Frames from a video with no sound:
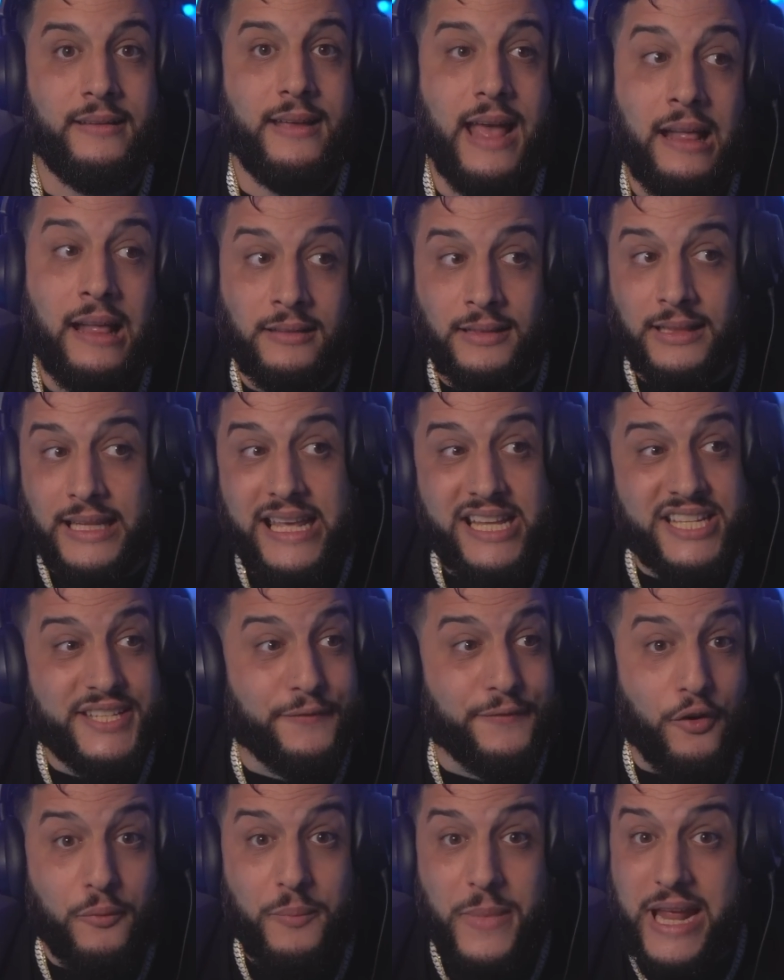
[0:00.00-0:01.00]
At least
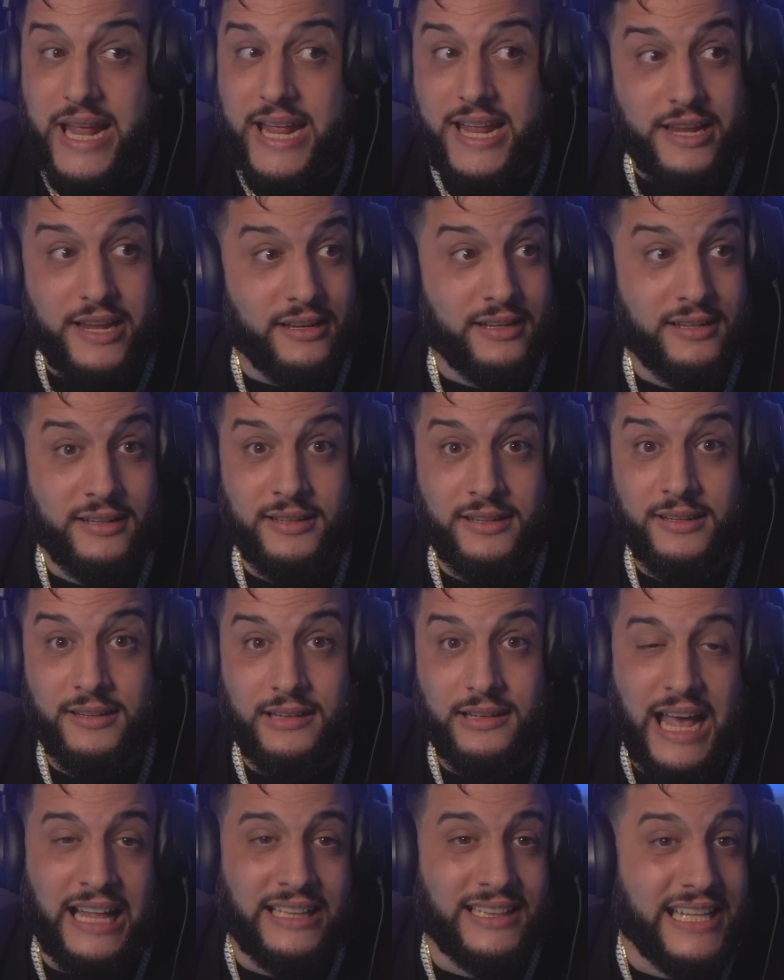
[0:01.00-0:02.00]
for me.
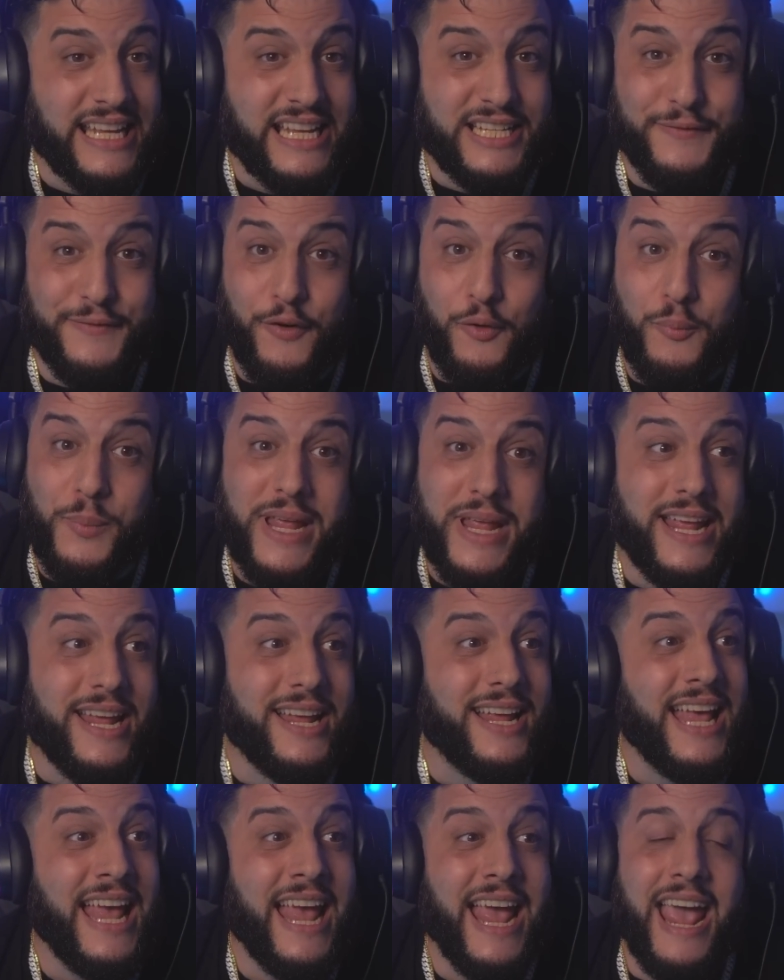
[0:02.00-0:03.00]

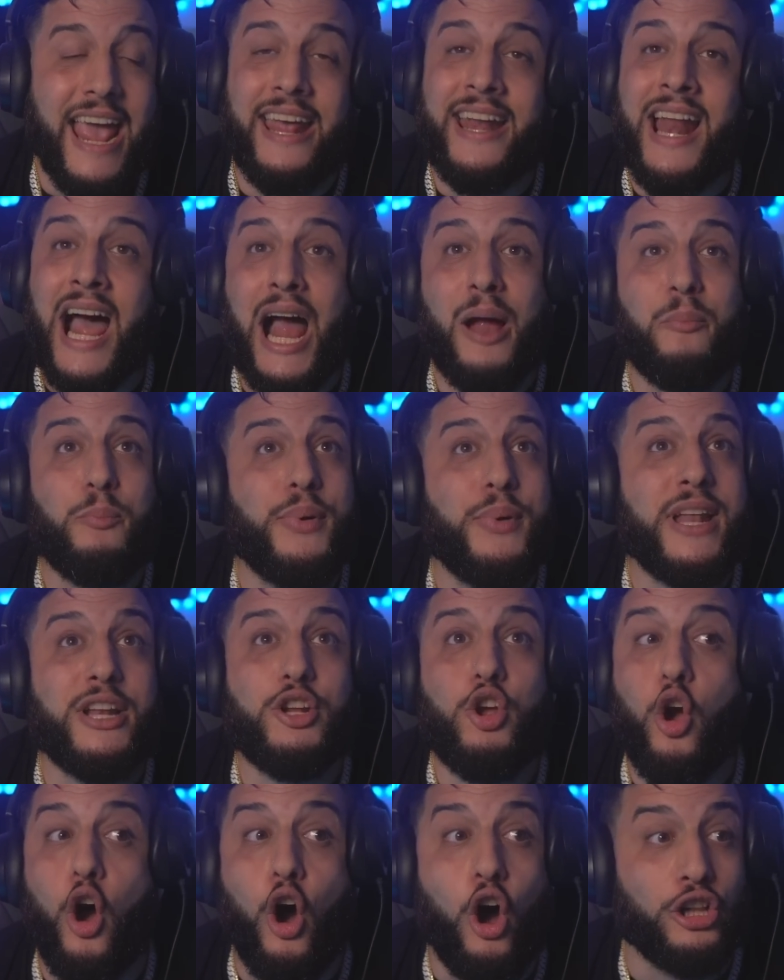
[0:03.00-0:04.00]
And I've
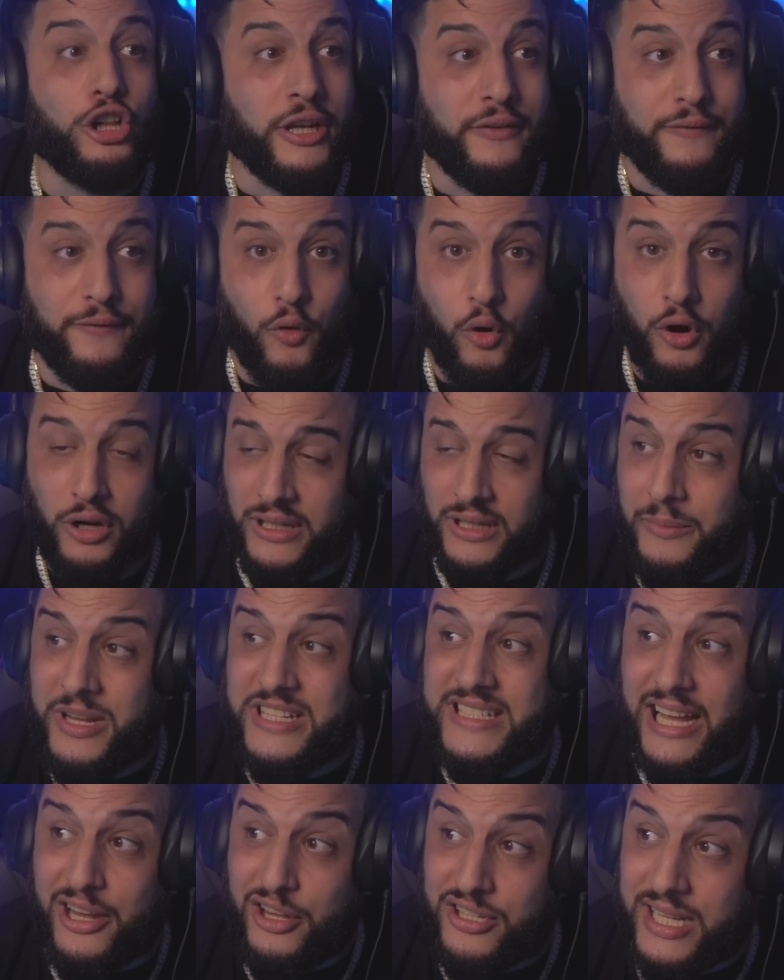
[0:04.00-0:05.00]
been calling for it. Let me
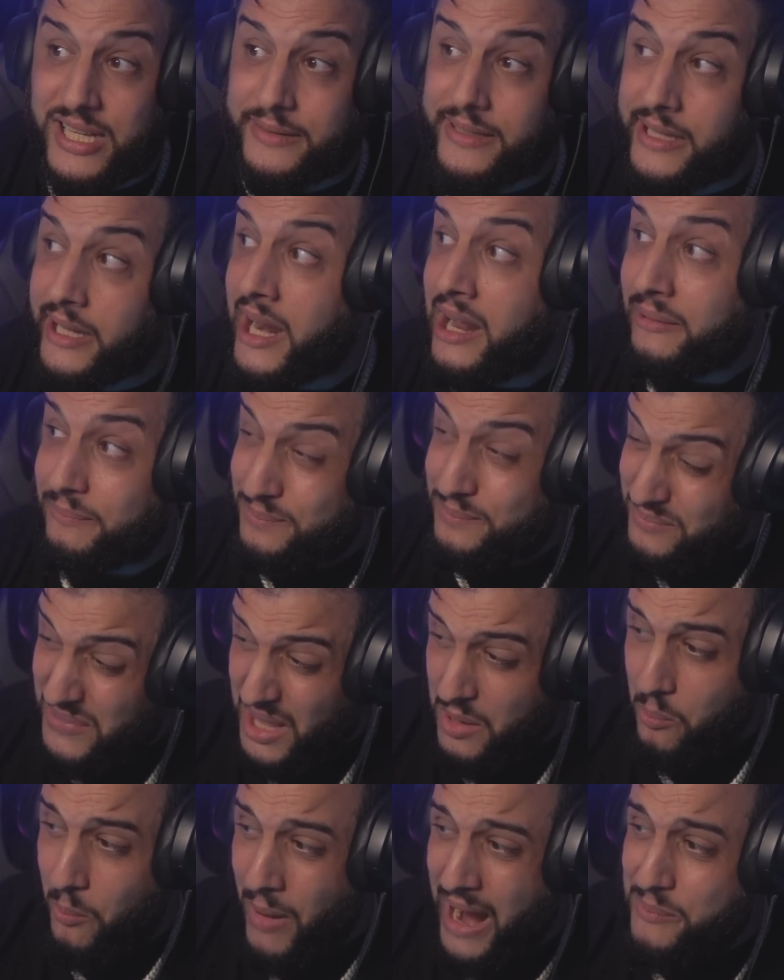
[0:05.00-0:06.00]
tell you something.
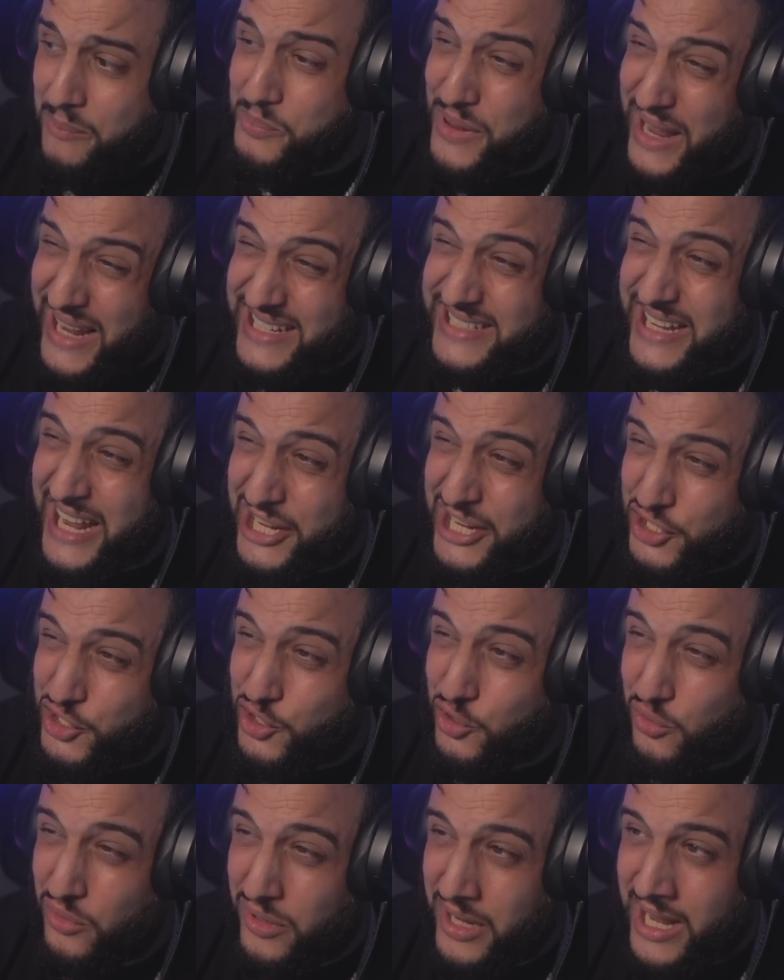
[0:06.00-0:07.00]
My biggest
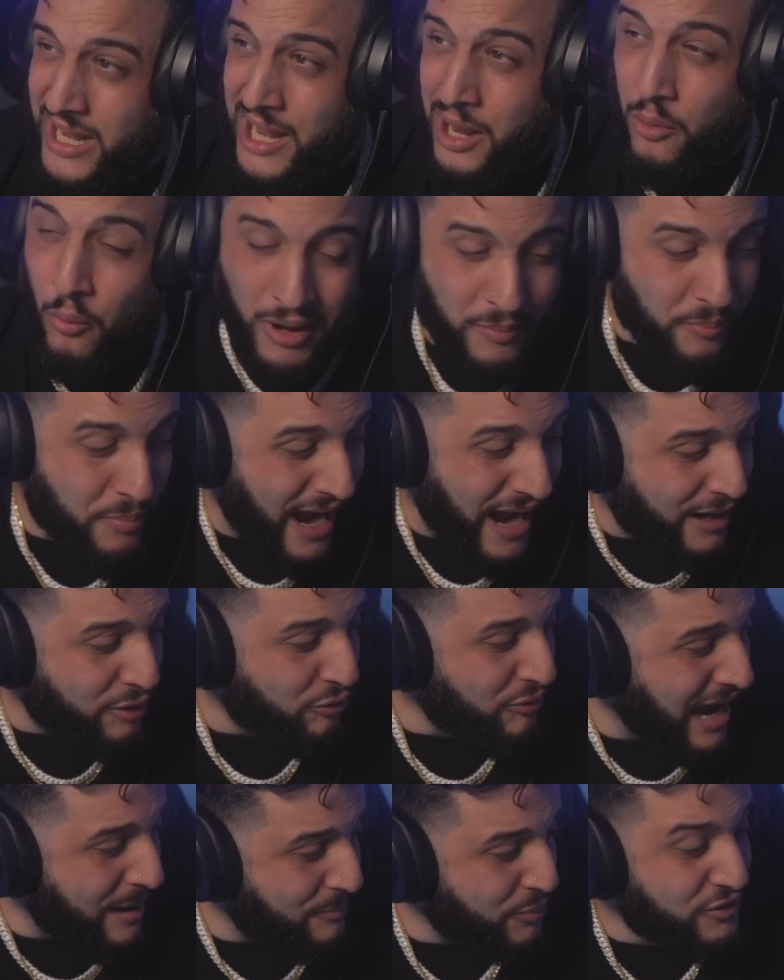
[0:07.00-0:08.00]
issue when battle
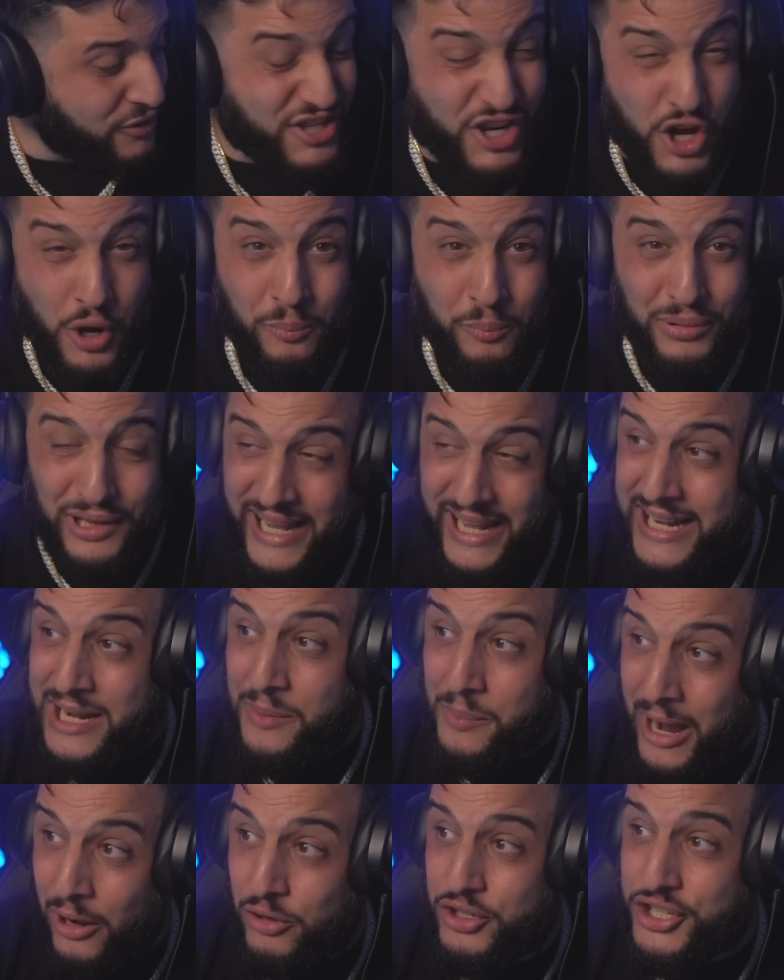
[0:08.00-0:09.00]
rappers complain
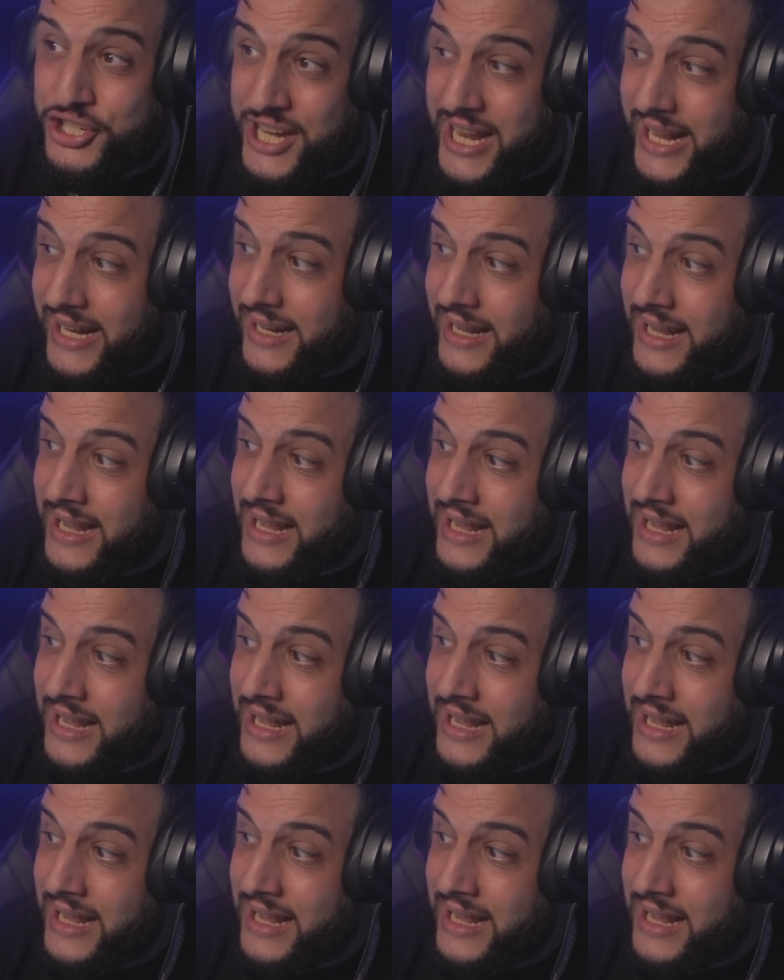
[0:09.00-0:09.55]
about shit